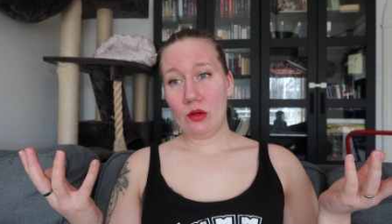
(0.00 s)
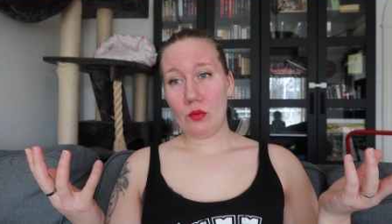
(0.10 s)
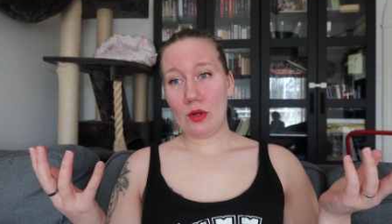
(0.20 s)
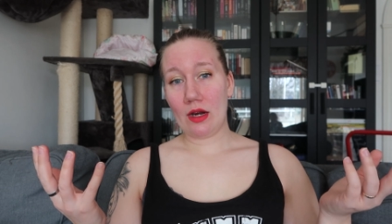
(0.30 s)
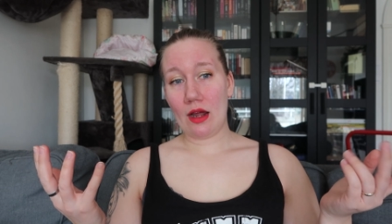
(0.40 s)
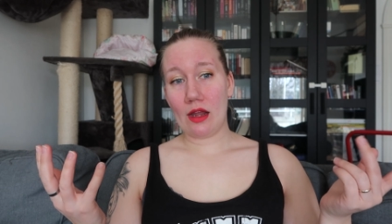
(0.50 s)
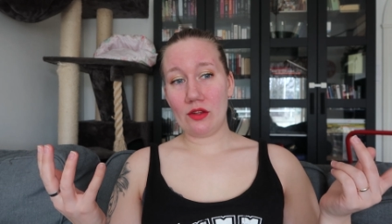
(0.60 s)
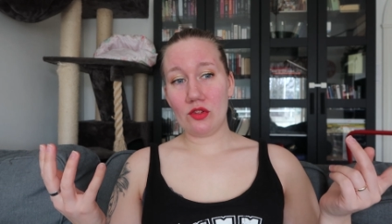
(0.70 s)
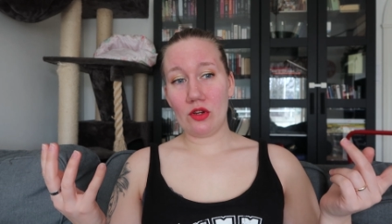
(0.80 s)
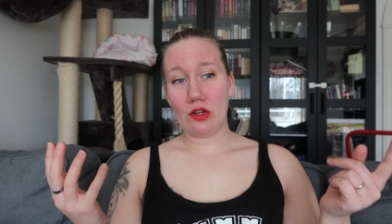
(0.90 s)
where I
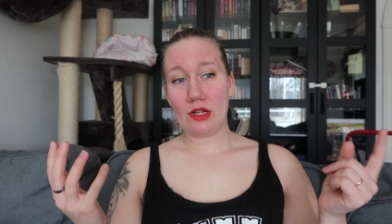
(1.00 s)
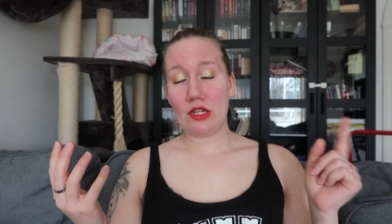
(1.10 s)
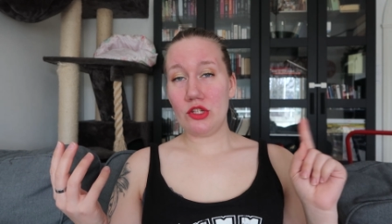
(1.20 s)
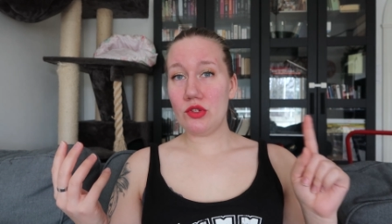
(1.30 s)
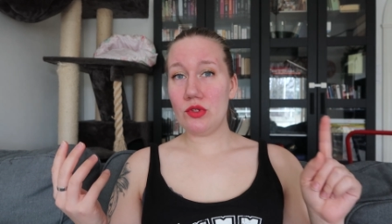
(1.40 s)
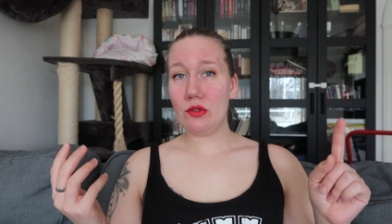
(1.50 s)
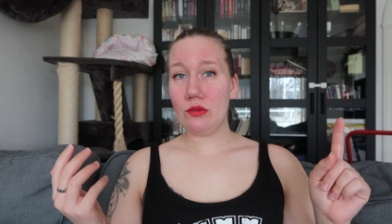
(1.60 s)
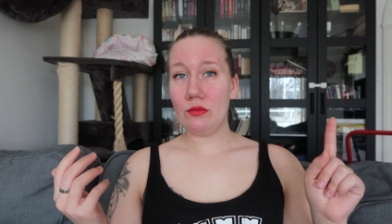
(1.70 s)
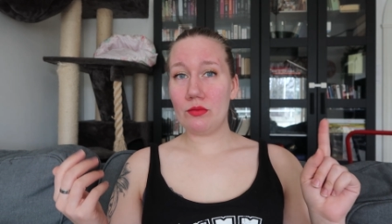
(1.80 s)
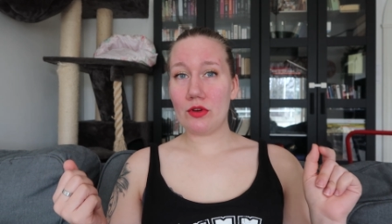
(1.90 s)
start a new
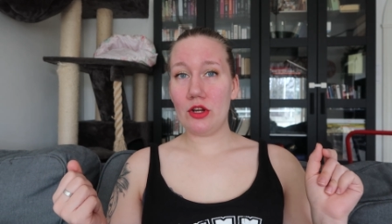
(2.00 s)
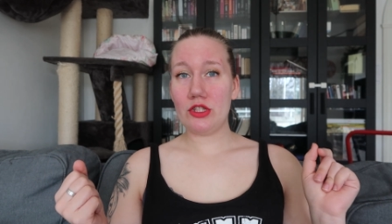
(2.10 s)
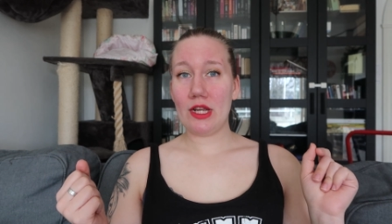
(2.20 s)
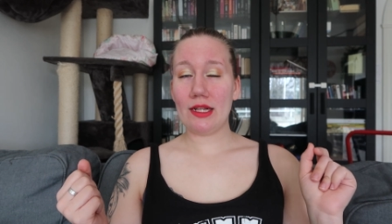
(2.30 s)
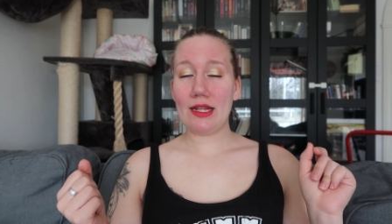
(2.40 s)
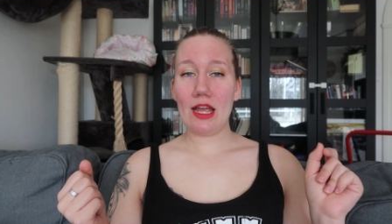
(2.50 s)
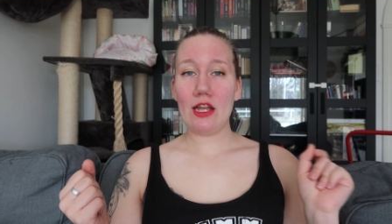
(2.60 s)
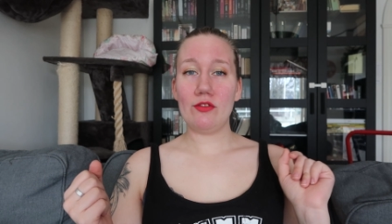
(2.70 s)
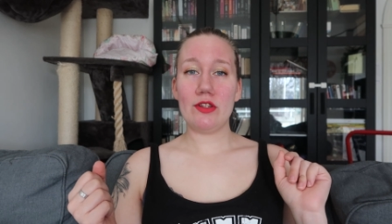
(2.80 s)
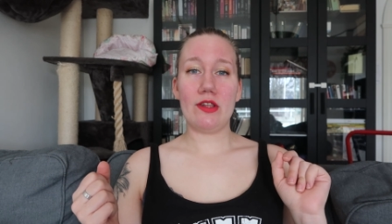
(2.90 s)
project
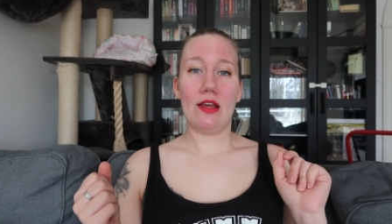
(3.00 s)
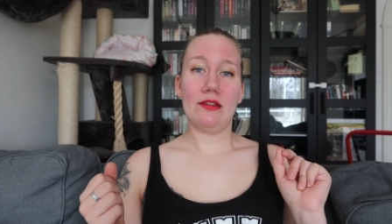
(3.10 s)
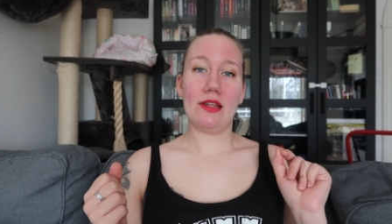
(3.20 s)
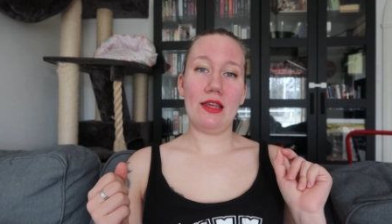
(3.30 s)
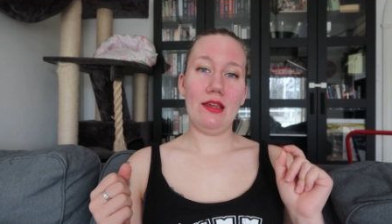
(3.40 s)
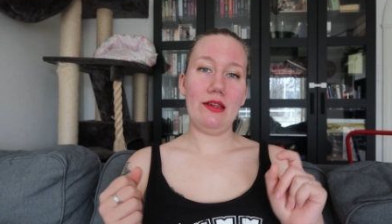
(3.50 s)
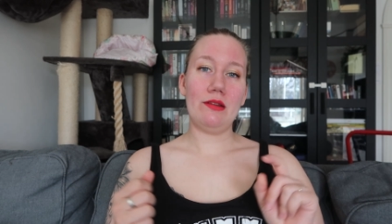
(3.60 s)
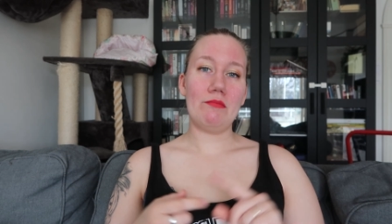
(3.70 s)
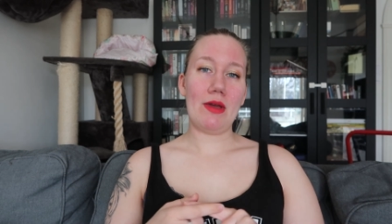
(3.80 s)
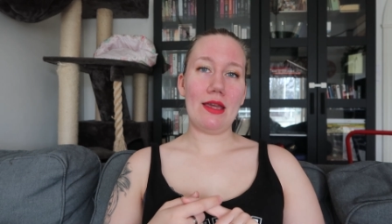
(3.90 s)
every Sunday
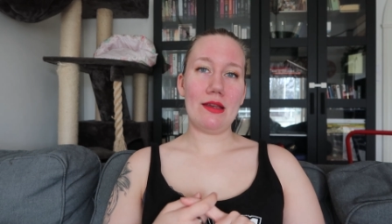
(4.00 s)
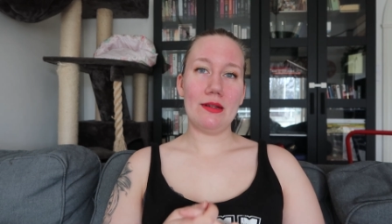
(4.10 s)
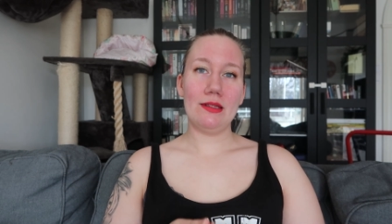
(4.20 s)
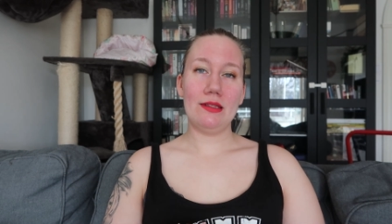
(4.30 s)
in May